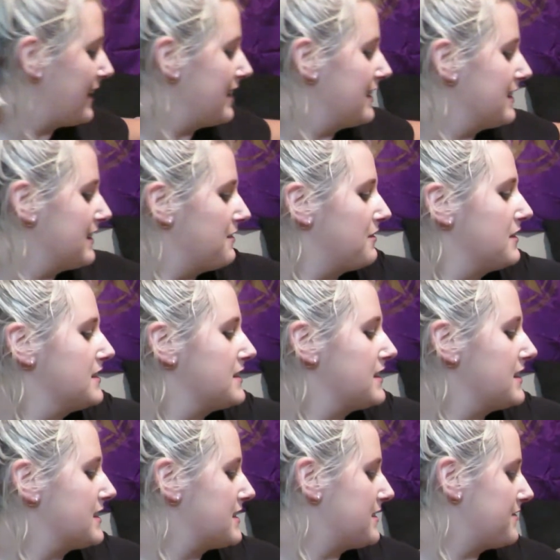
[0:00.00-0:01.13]
I, I want to
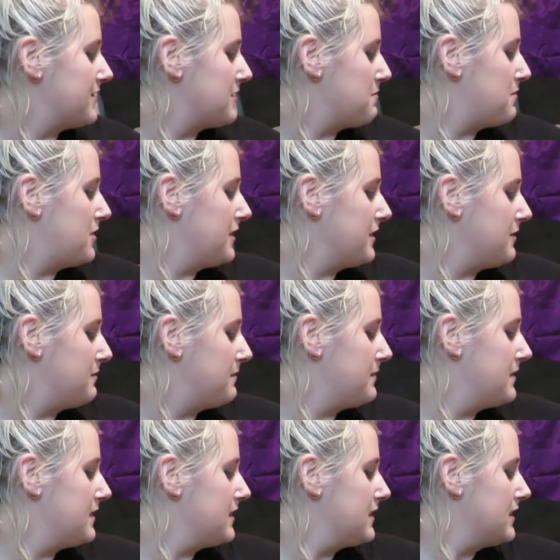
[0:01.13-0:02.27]
see the stuff on the bottom.
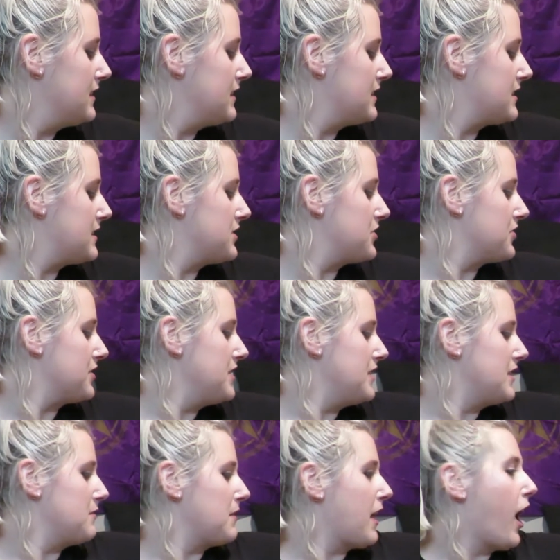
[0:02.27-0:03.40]
It's
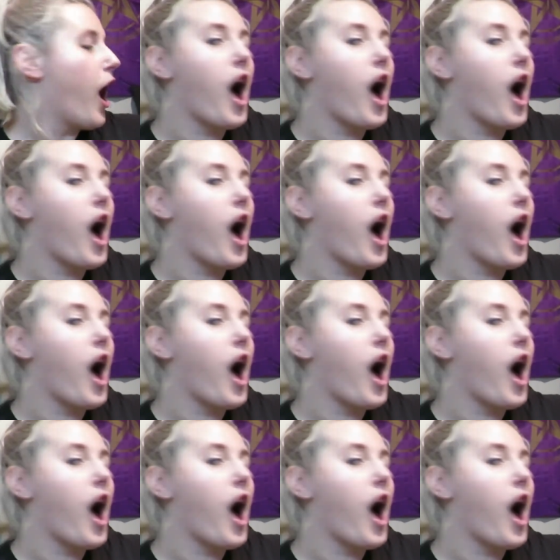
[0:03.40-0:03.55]
intriguing.